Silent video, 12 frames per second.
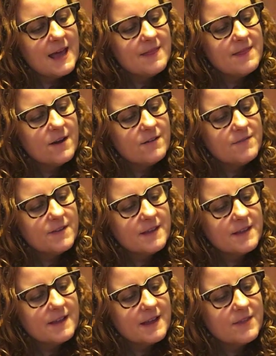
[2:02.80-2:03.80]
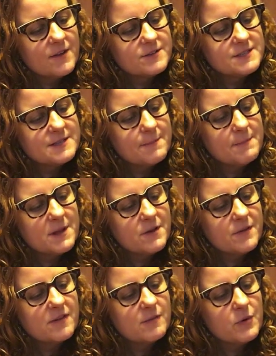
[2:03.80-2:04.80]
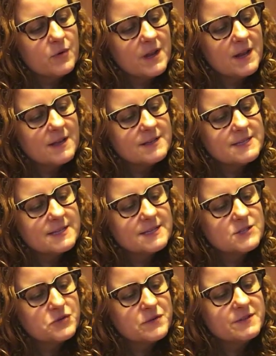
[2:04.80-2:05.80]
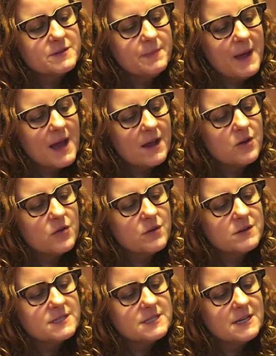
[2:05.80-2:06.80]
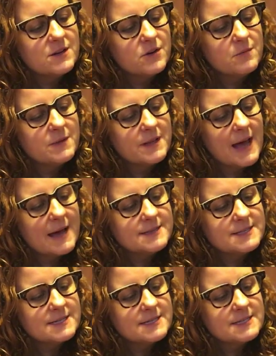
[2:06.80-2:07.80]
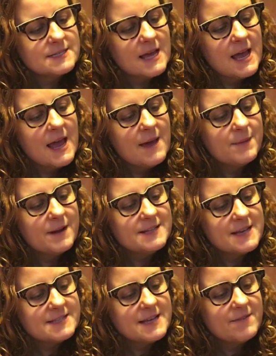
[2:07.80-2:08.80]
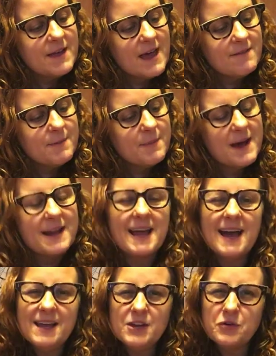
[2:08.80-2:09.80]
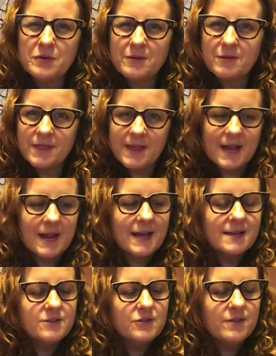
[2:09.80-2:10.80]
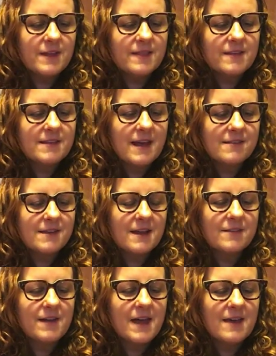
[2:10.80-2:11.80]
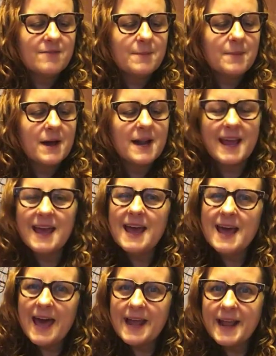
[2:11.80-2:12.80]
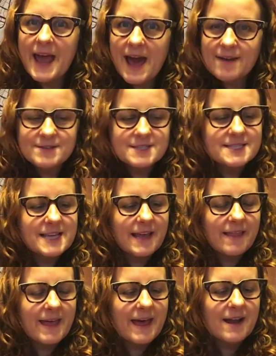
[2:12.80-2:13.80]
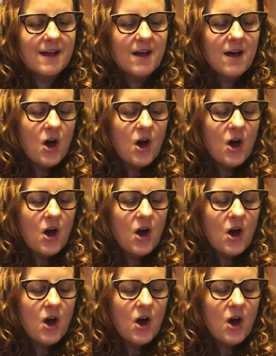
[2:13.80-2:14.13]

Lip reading: And they're feeling like there's some middle smokiness that's sort of tobacco or cedar and molasses, but it does have a heavy body. I agree with that. I do think this has kind of a heavy body. And I have to say that